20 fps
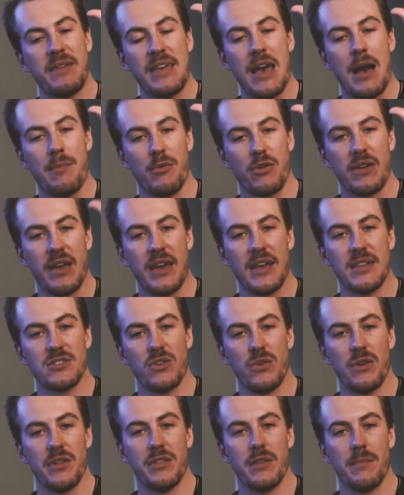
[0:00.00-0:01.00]
capital gains
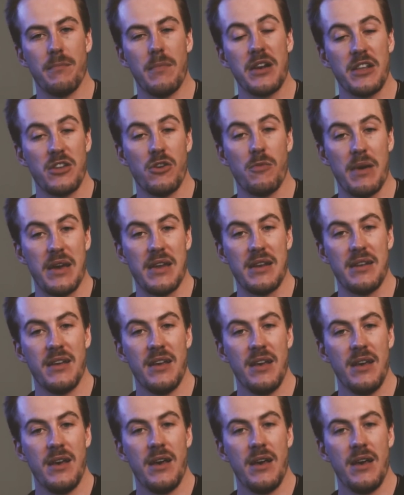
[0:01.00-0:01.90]
on the money you made.